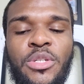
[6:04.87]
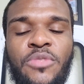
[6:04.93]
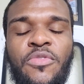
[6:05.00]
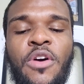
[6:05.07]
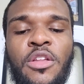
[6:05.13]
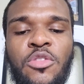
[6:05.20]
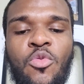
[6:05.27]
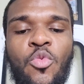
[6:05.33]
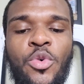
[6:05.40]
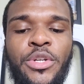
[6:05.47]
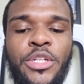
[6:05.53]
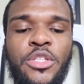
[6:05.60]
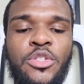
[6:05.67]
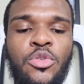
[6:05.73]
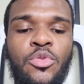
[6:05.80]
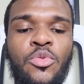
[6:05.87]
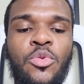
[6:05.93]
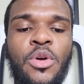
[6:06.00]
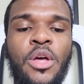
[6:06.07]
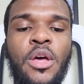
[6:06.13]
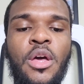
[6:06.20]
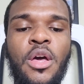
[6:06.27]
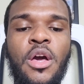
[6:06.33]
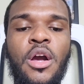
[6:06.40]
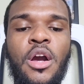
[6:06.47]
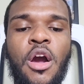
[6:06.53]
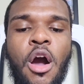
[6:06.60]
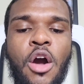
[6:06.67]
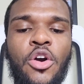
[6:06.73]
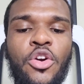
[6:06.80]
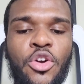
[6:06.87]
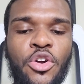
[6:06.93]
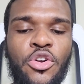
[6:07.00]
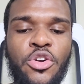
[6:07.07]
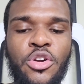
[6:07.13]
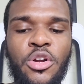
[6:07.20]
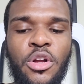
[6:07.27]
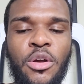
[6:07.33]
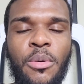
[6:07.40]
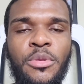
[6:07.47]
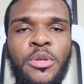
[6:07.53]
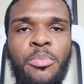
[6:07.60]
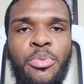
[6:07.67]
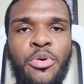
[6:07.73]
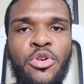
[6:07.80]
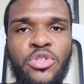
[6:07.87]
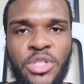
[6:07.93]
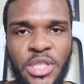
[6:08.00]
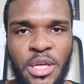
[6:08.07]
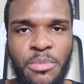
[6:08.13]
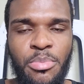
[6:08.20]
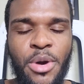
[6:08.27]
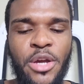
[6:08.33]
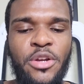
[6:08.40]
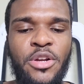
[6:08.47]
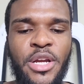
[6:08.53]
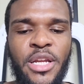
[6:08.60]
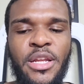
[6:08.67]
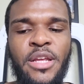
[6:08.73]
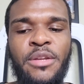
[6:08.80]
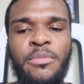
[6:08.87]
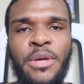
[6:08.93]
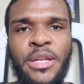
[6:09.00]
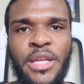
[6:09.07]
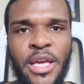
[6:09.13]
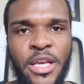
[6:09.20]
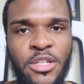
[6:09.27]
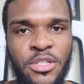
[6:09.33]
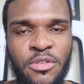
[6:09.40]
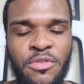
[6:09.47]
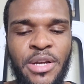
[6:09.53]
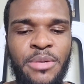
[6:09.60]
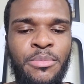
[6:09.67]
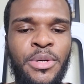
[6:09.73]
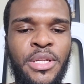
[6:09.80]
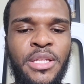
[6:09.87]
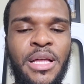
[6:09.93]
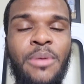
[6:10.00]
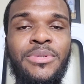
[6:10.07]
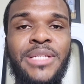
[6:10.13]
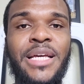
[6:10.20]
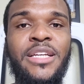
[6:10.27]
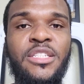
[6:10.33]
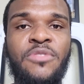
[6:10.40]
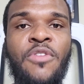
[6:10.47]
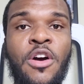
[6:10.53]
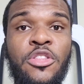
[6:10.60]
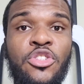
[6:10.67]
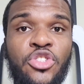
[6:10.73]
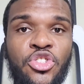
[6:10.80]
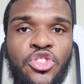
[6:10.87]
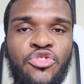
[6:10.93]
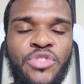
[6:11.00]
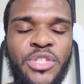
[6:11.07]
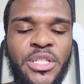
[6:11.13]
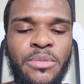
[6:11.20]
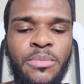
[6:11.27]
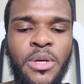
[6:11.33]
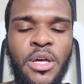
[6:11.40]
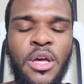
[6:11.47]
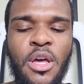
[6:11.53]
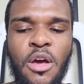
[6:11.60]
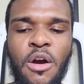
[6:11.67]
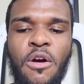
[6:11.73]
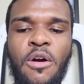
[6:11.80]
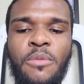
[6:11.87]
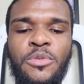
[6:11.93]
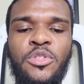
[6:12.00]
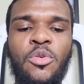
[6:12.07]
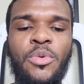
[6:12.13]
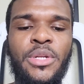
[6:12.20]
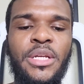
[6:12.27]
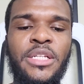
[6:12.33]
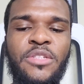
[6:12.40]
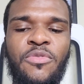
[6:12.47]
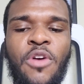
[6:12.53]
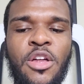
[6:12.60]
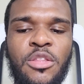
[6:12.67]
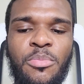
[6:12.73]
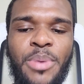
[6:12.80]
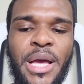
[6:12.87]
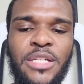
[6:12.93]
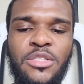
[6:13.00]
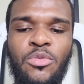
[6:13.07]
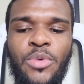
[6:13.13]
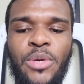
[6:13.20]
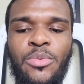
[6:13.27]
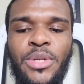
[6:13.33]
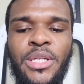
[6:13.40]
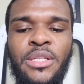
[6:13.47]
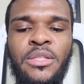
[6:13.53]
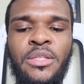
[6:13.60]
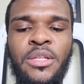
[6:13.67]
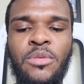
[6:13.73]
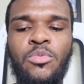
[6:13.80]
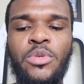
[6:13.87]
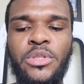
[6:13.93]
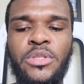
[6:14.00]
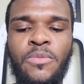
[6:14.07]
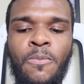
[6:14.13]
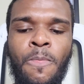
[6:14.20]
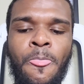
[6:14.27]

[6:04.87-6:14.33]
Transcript: his father wanted to conquer the Persian Empire and Asia, right? But that was like his father's dream. So when his father passed away, what he did was